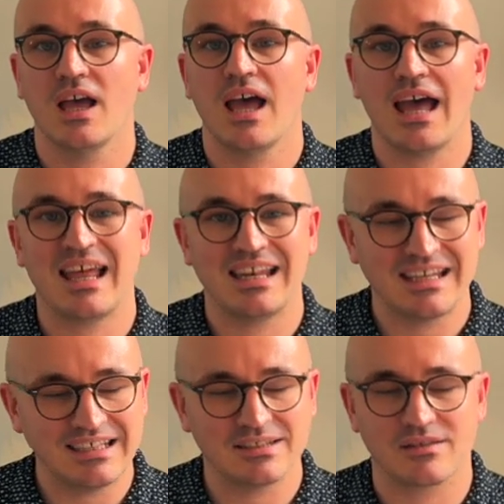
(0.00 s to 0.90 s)
at
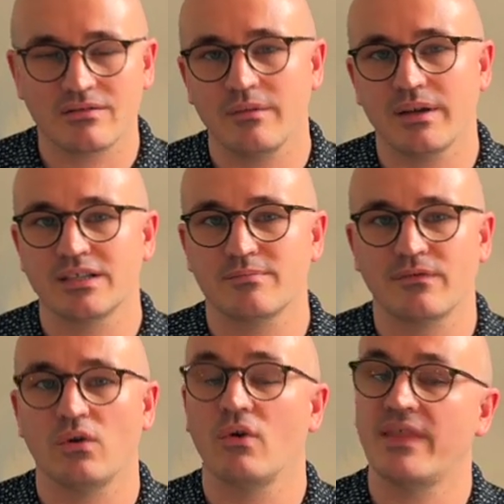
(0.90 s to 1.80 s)
least 3 weeks
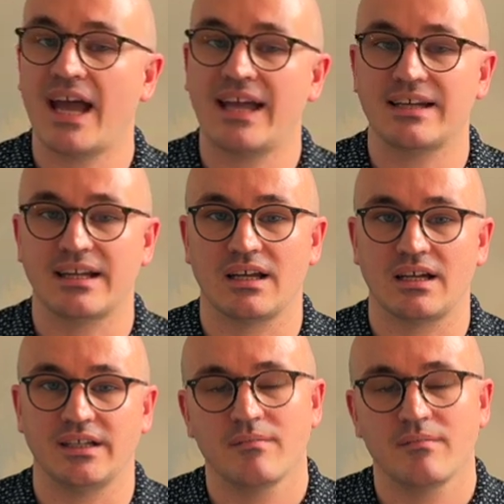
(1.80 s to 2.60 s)
before their deadline.